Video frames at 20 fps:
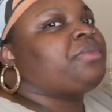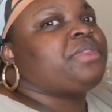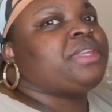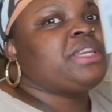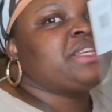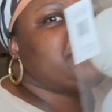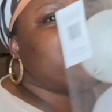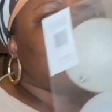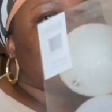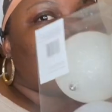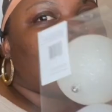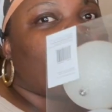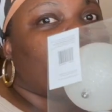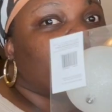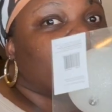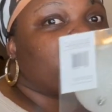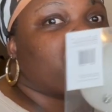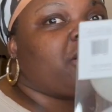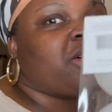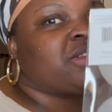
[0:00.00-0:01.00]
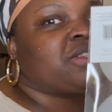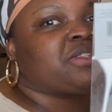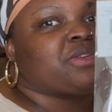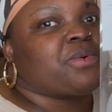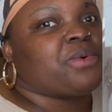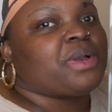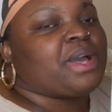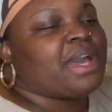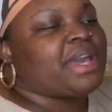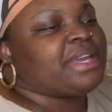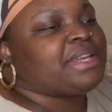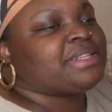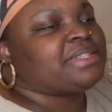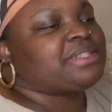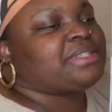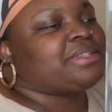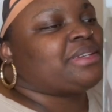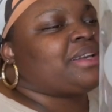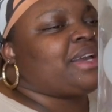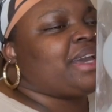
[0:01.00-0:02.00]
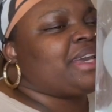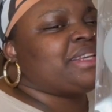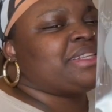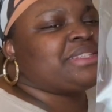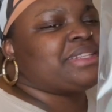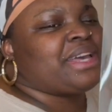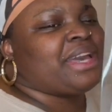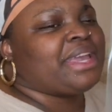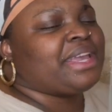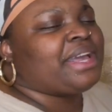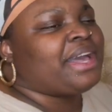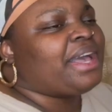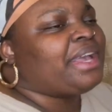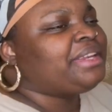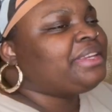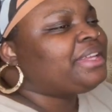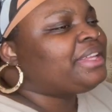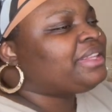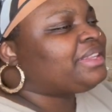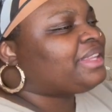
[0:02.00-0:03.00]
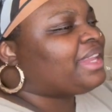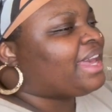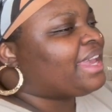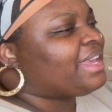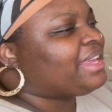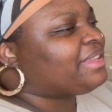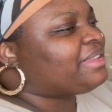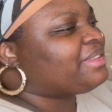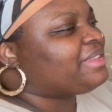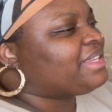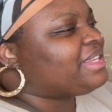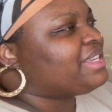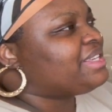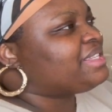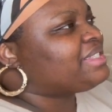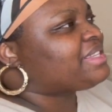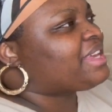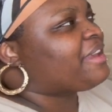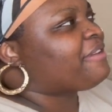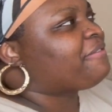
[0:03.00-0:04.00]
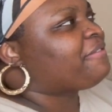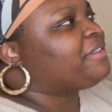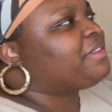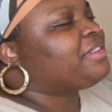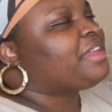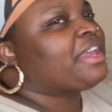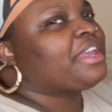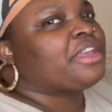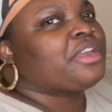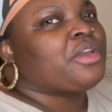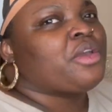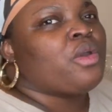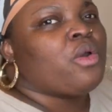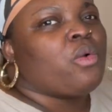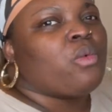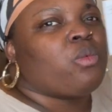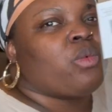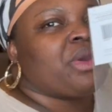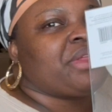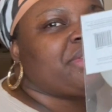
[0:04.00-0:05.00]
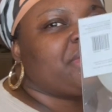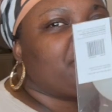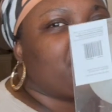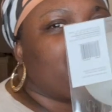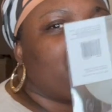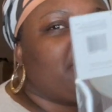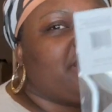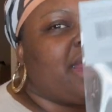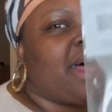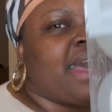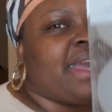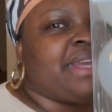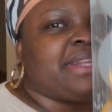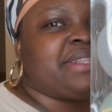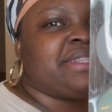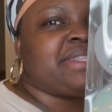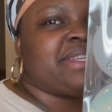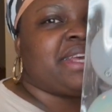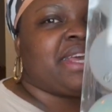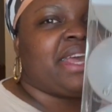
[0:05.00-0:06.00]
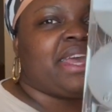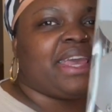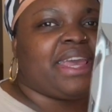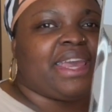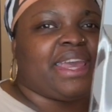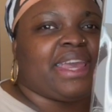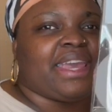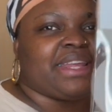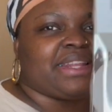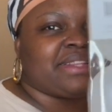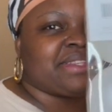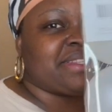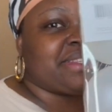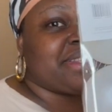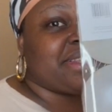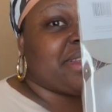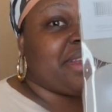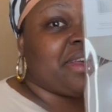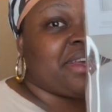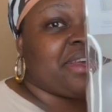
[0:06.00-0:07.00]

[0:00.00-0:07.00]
these balls also guys guys i kind of like these i feel like when the light hits